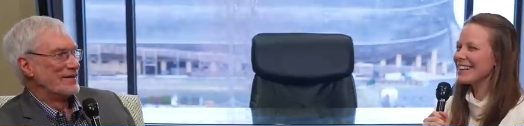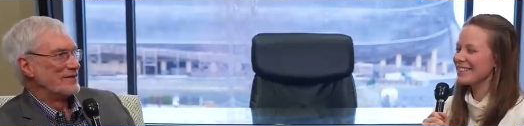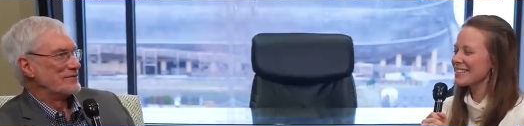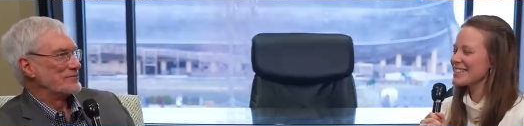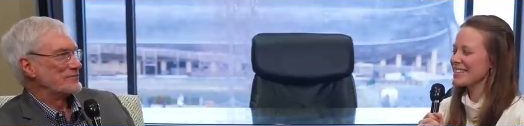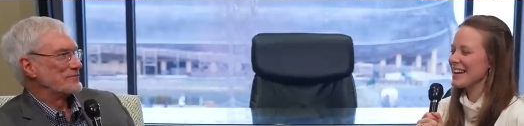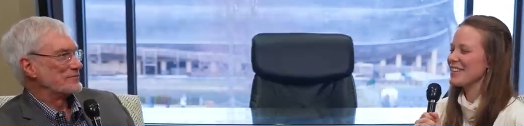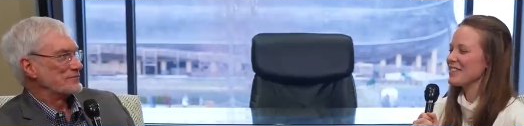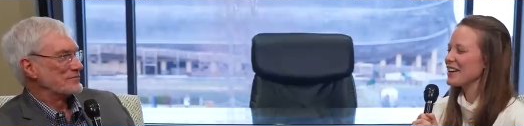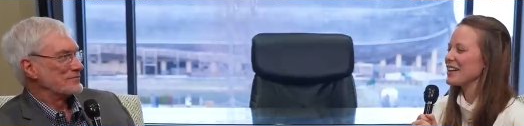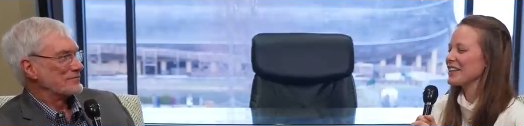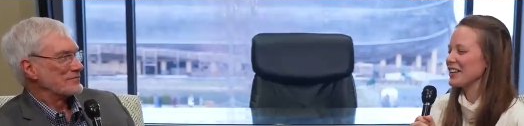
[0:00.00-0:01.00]
Speaker 1: it was, yeah,
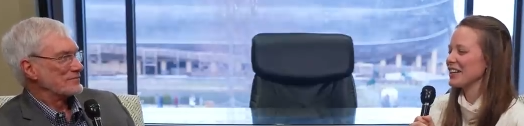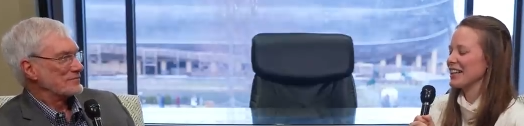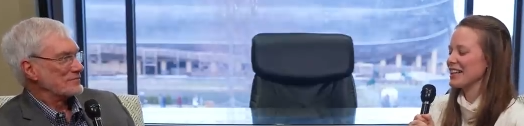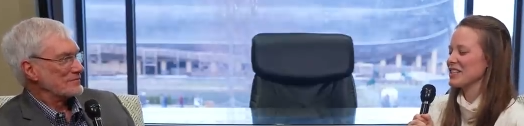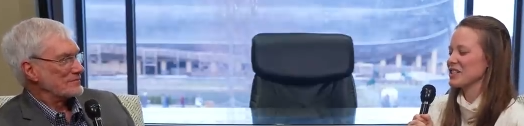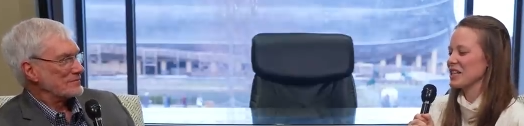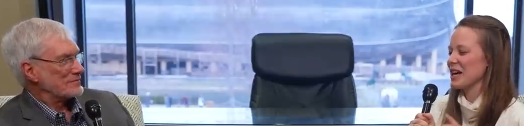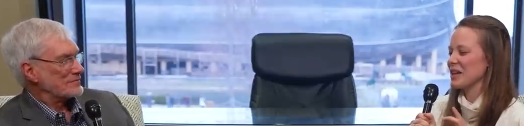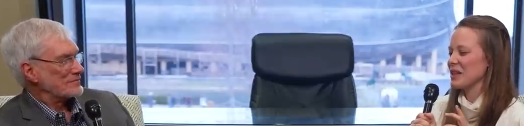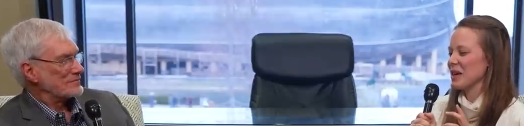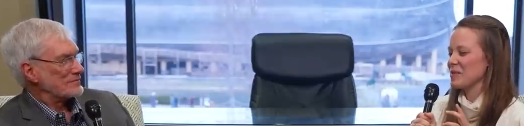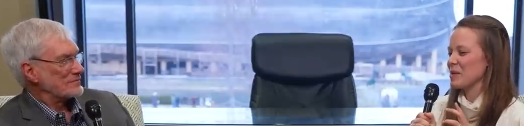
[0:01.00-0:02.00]
very good. And just that,
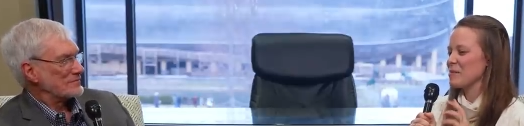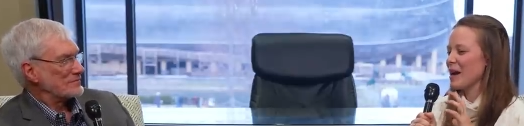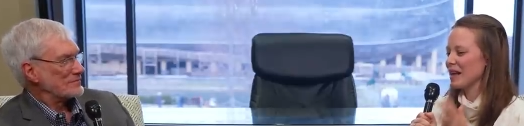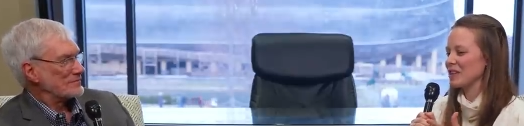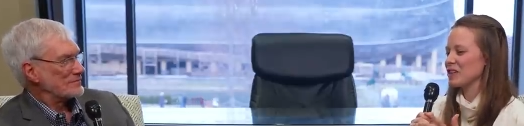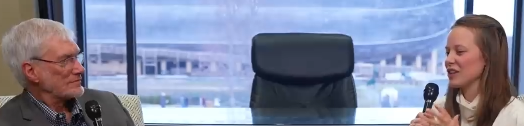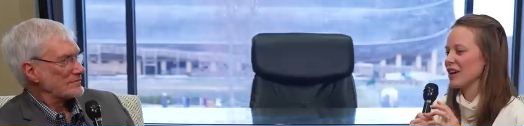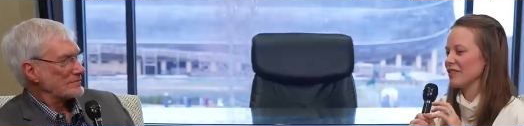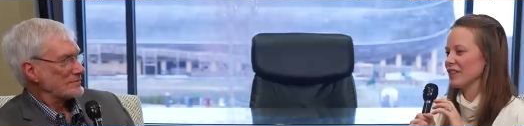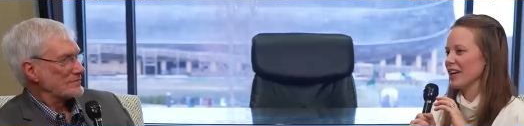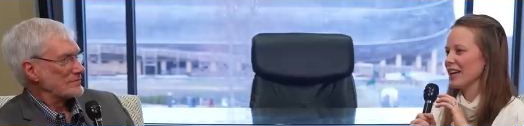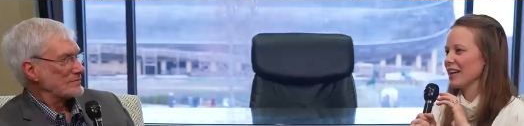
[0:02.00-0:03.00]
that reminder
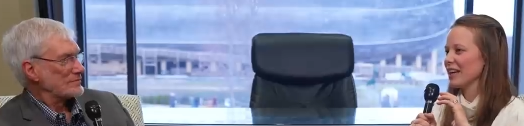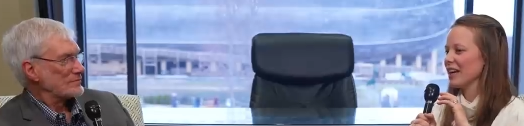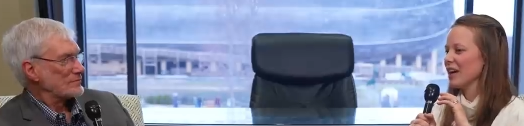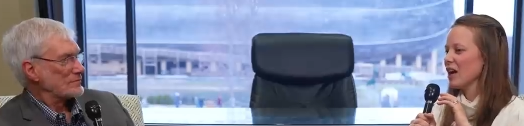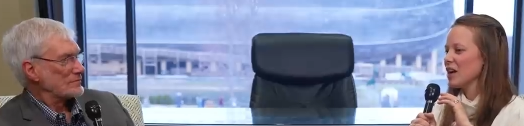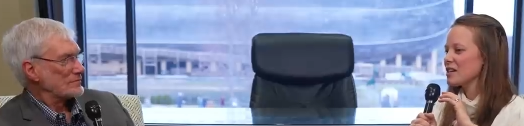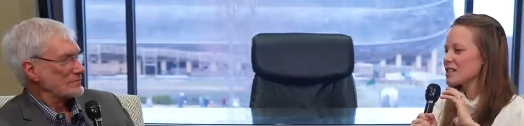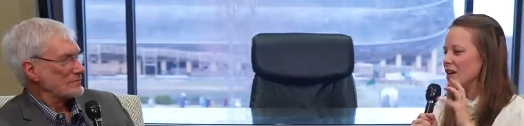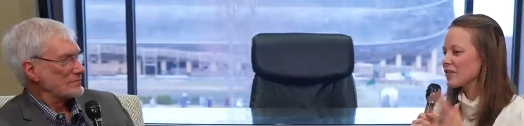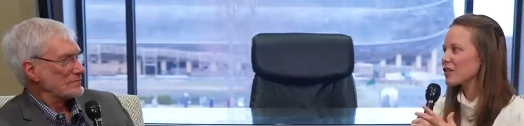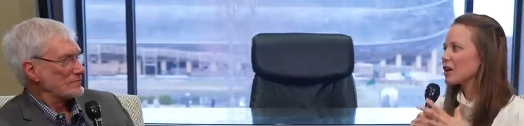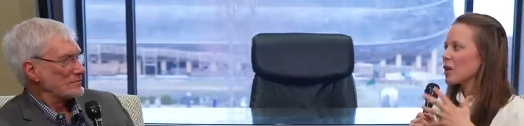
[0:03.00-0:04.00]
of like,
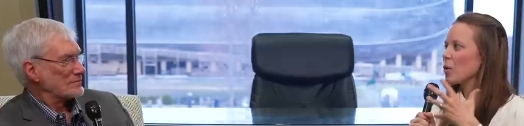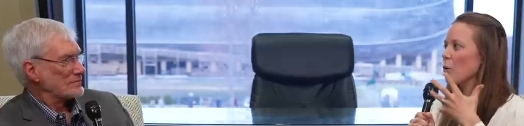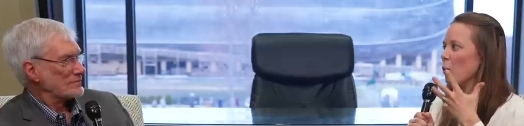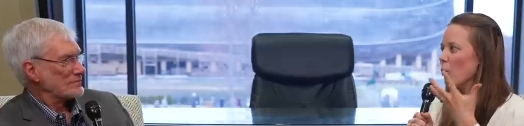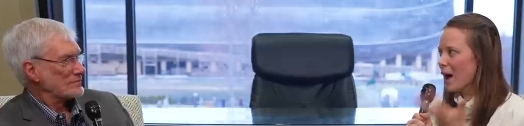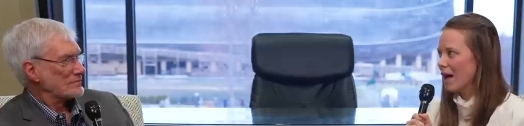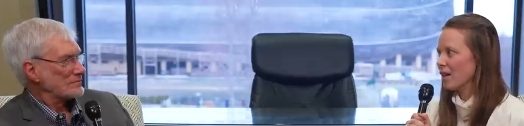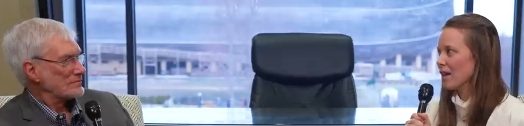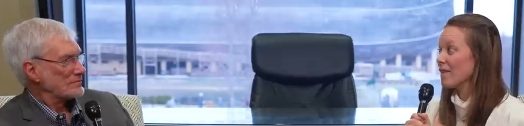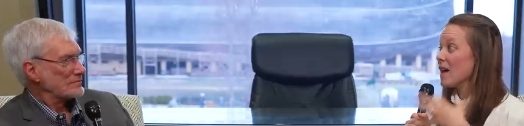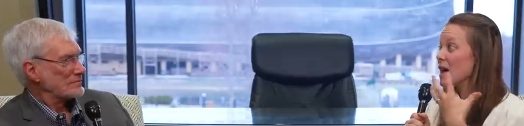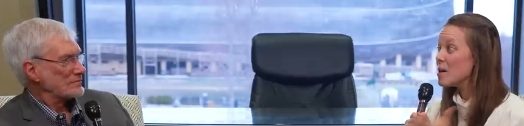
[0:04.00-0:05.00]
suffering well
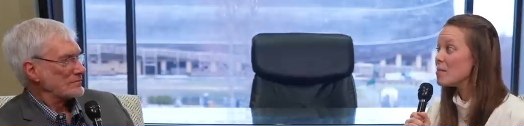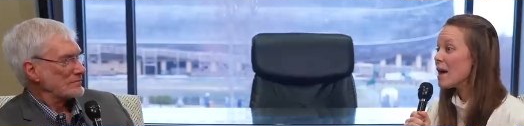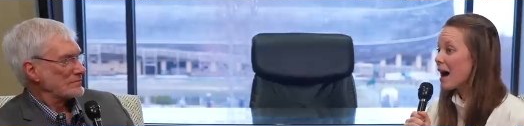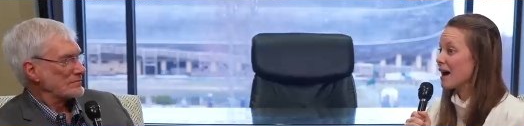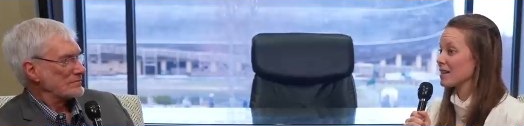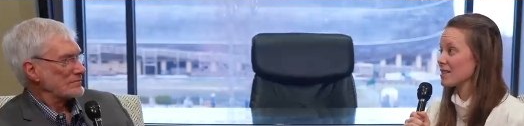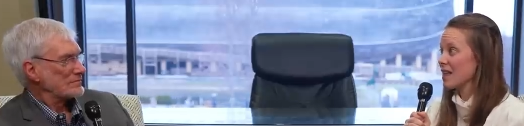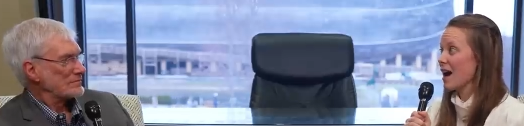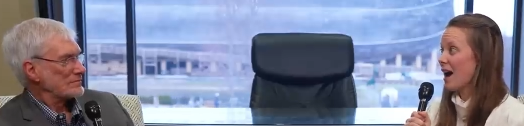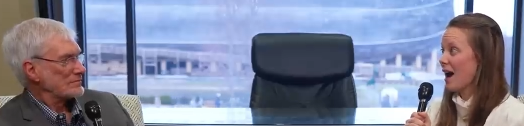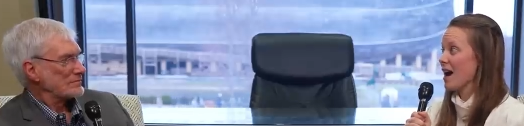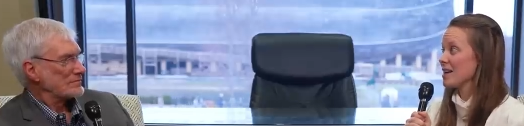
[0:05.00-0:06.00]
and the impact that
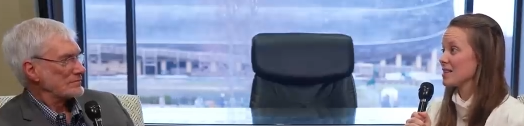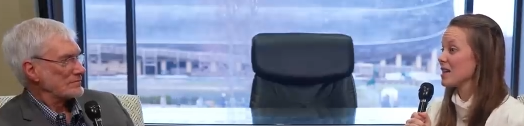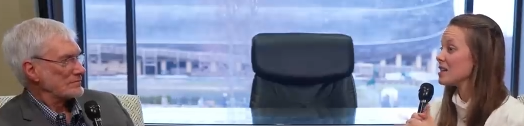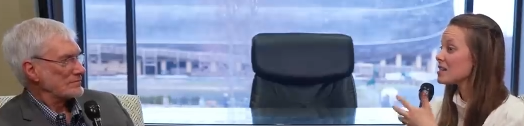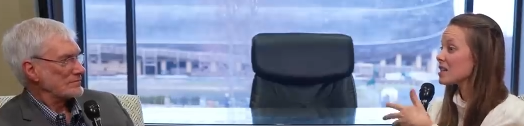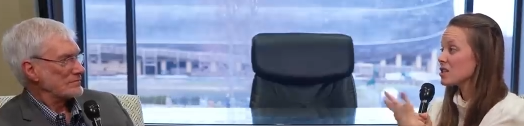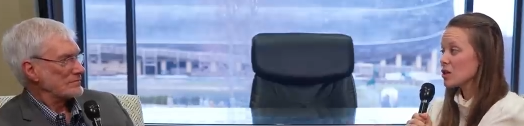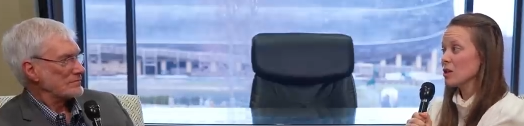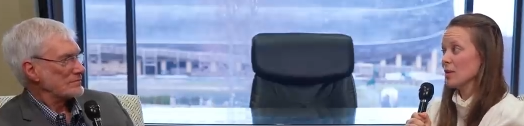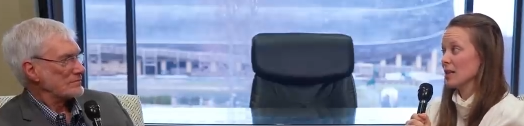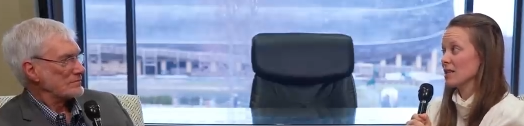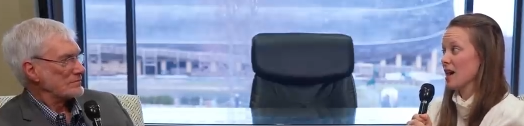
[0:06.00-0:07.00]
has and is mm.
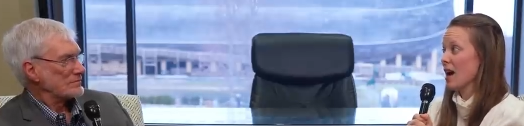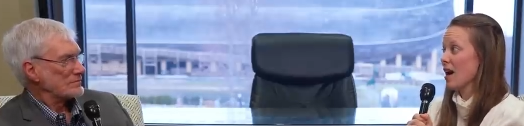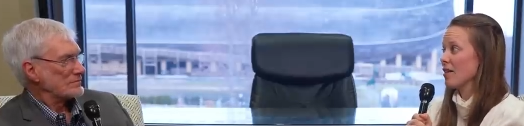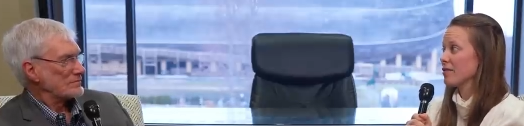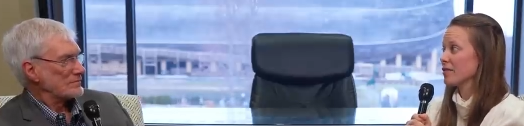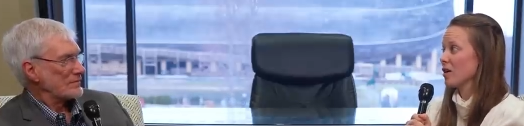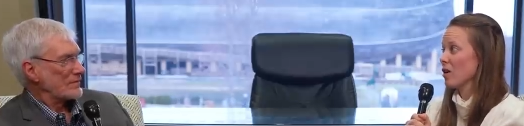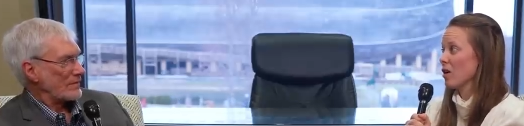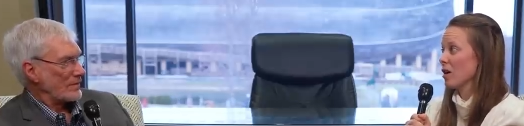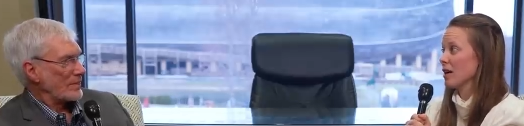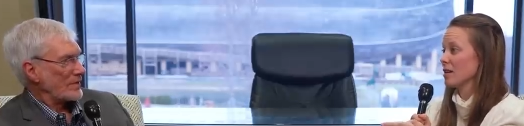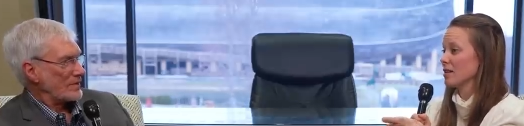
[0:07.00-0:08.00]
continuing to have
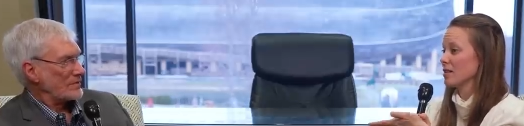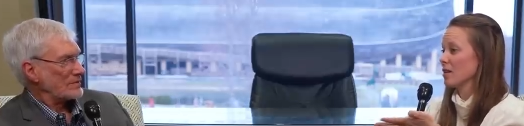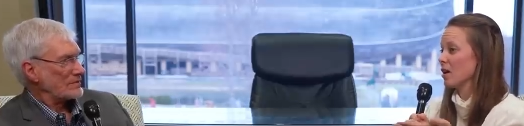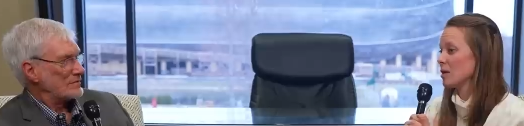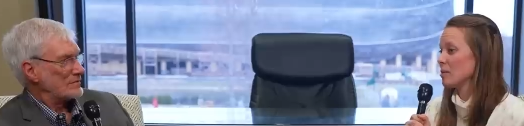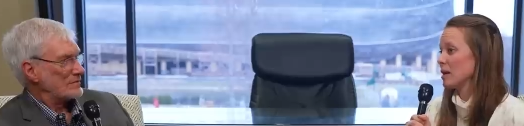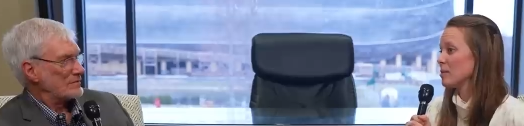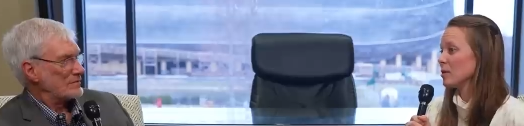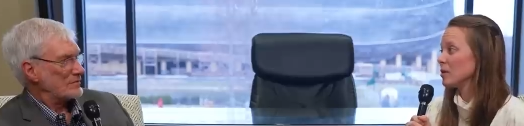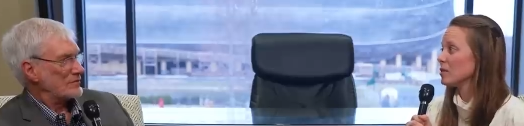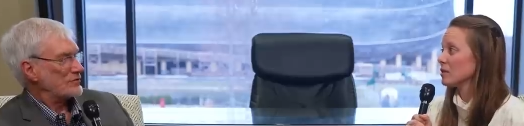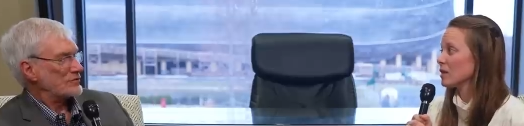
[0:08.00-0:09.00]
on on
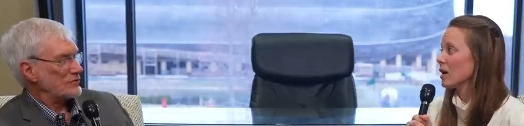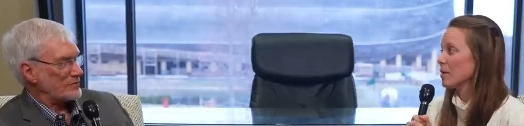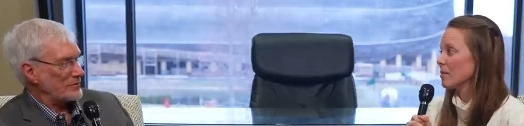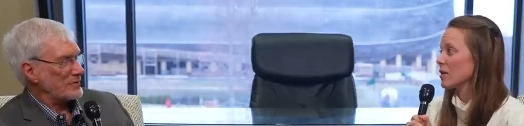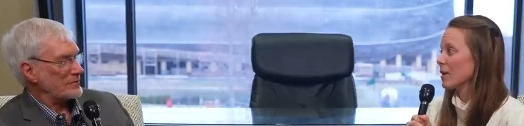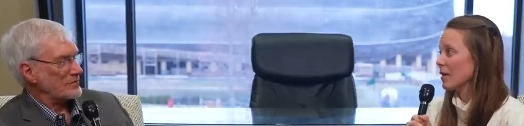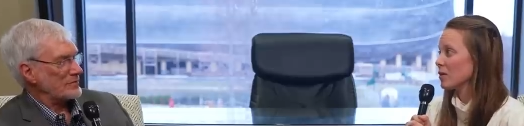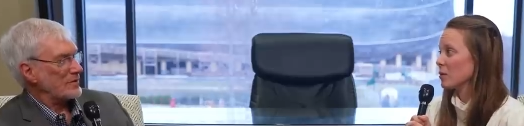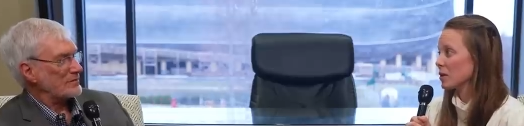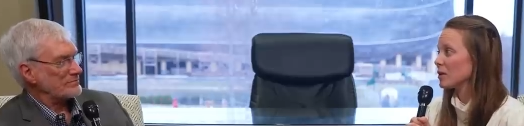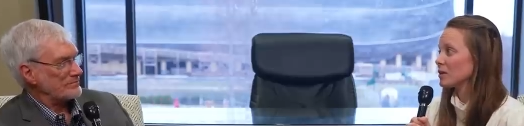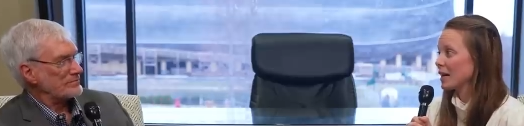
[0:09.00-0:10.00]
people, um, people. around the yeah.
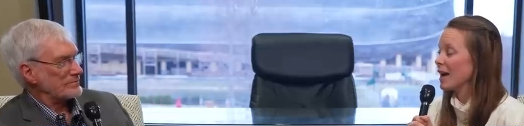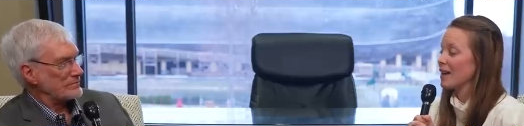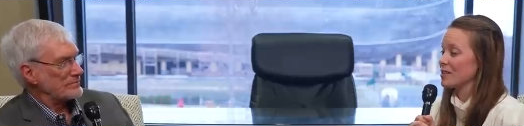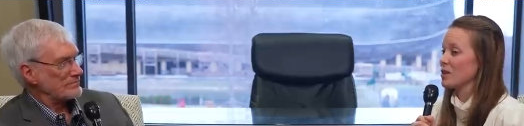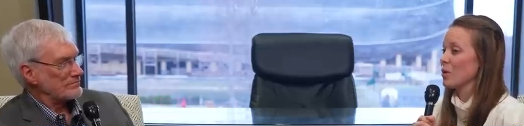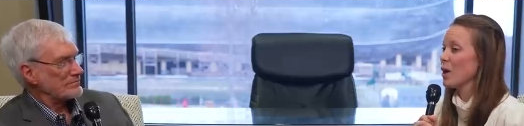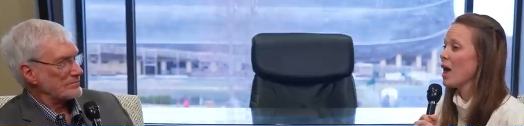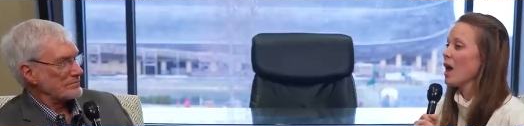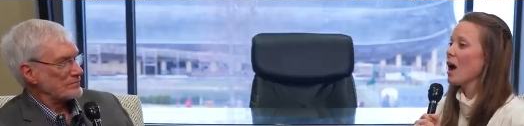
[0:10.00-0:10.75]
world. Yeah. So